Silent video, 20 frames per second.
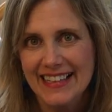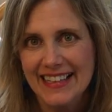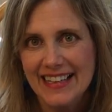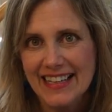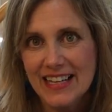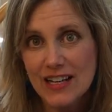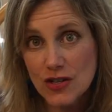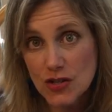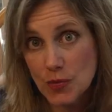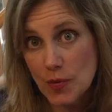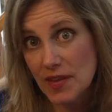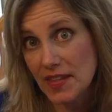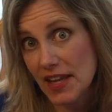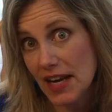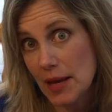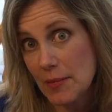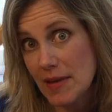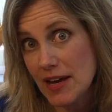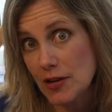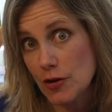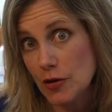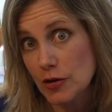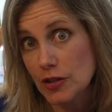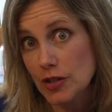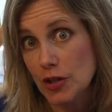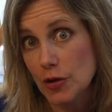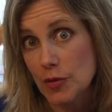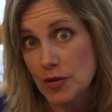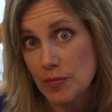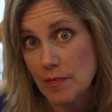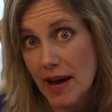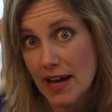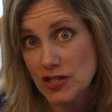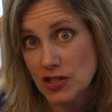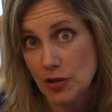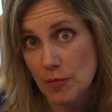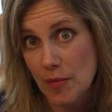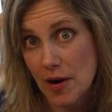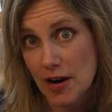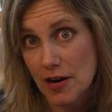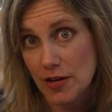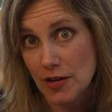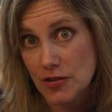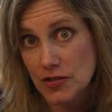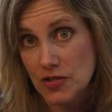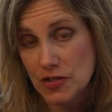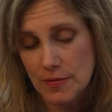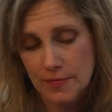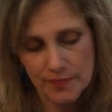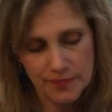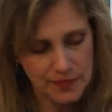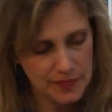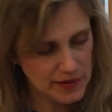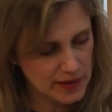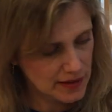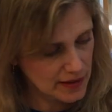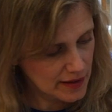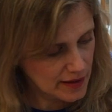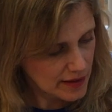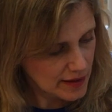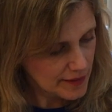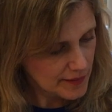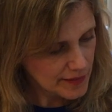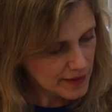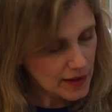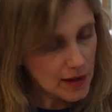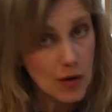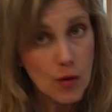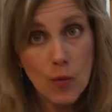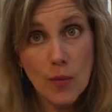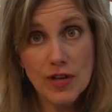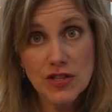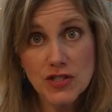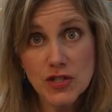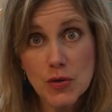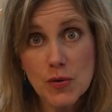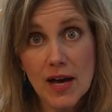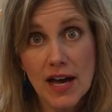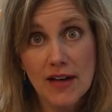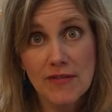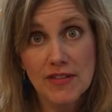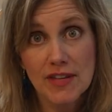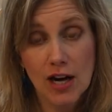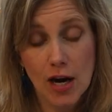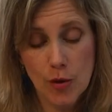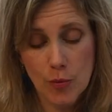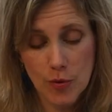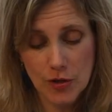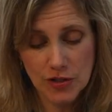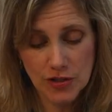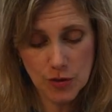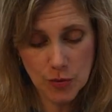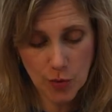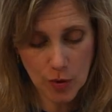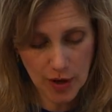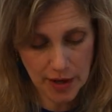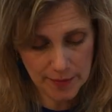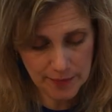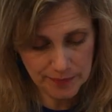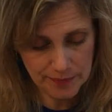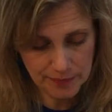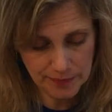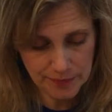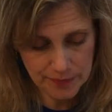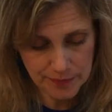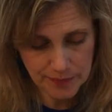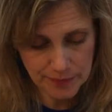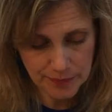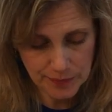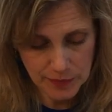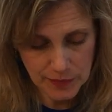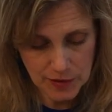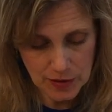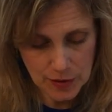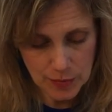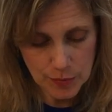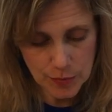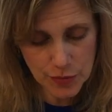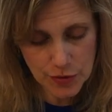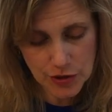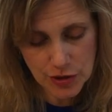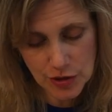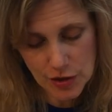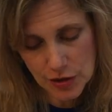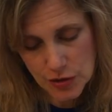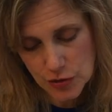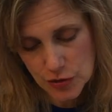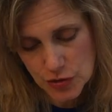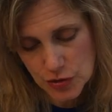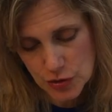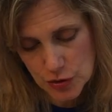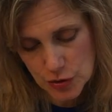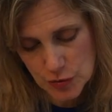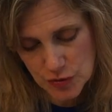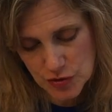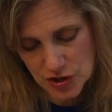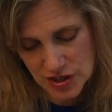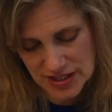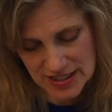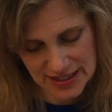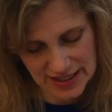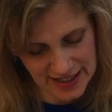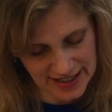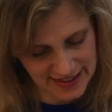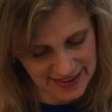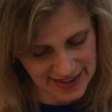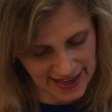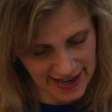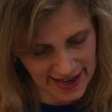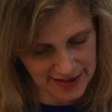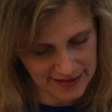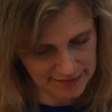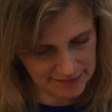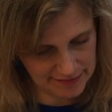Here's one that I made earlier with magic markers. Once you have the artwork you want, put it on your tube just like that.